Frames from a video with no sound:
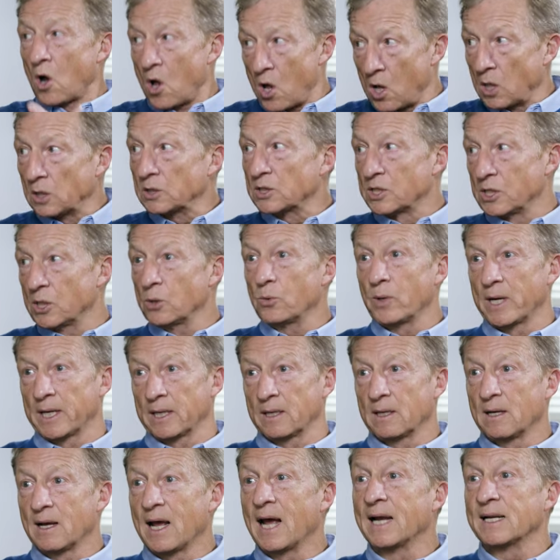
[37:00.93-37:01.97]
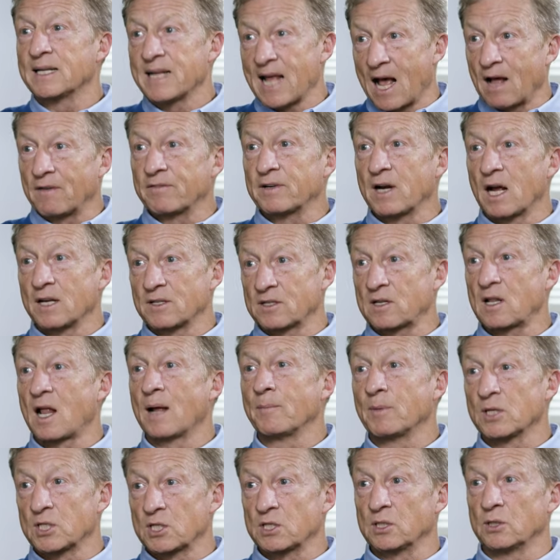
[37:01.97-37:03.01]
all doing at Galvanize
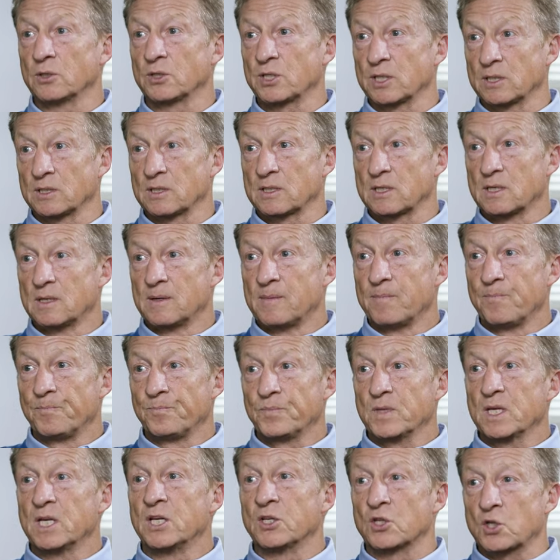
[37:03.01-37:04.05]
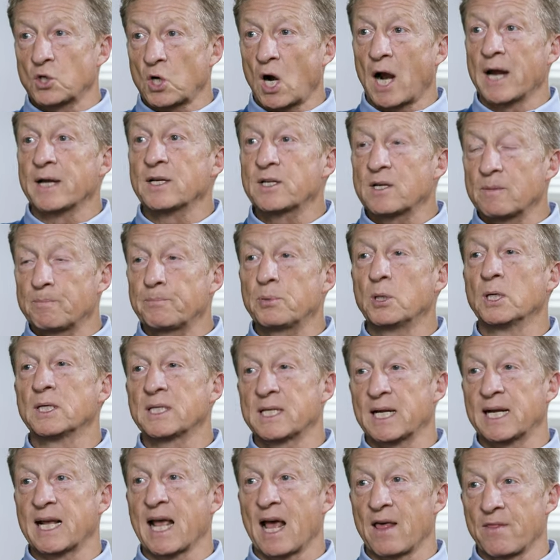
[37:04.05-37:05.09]
Climate Solutions is trying to put
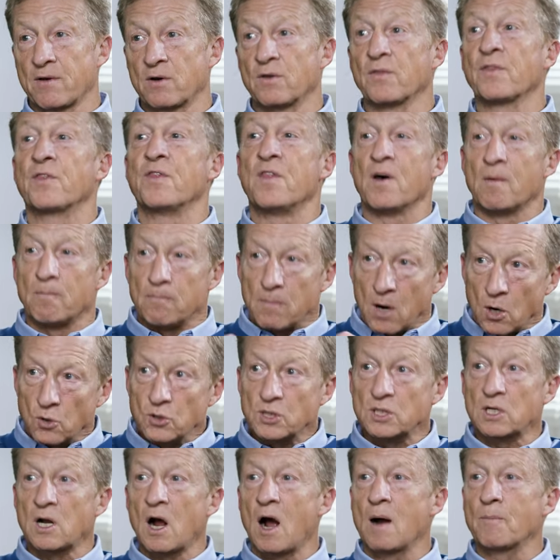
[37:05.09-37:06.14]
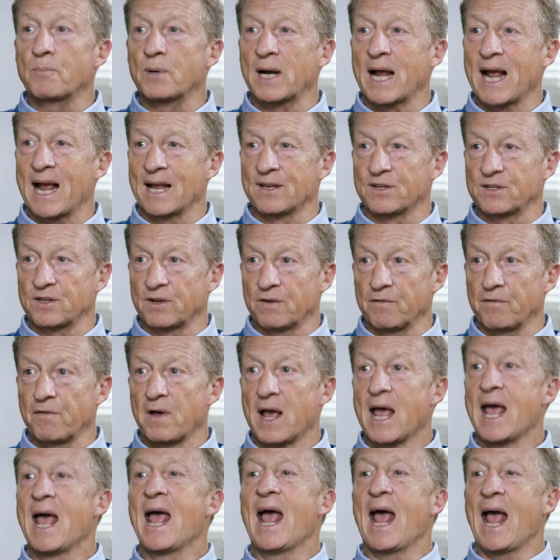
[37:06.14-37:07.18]
together the most comprehensive
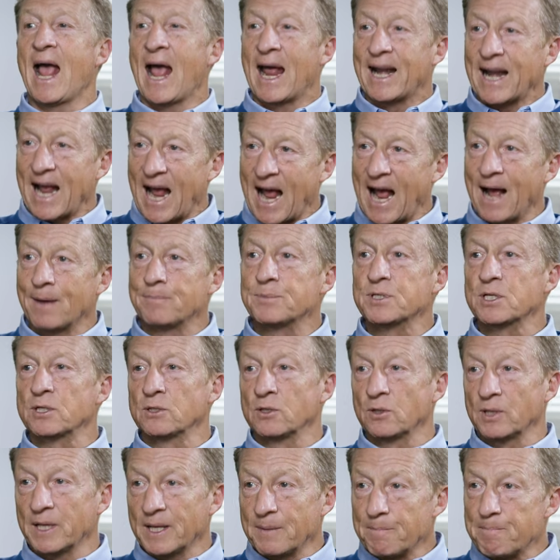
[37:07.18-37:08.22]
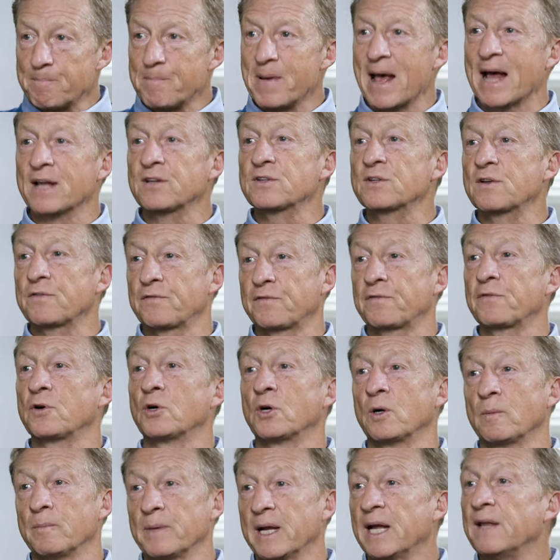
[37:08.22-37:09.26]
and absolutely best
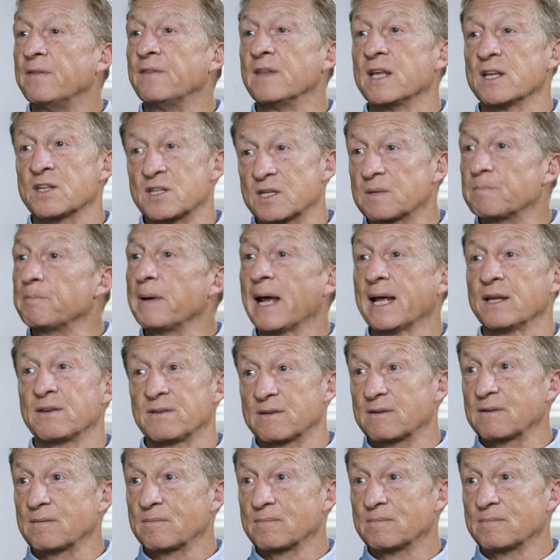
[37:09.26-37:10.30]
firm in this space.